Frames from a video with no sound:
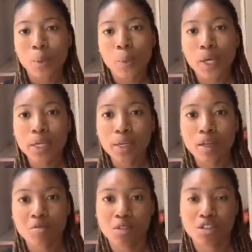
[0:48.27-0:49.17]
When it
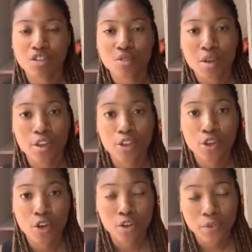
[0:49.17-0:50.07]
comes to
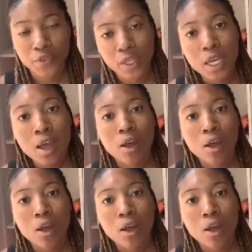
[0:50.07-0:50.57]
ethnography,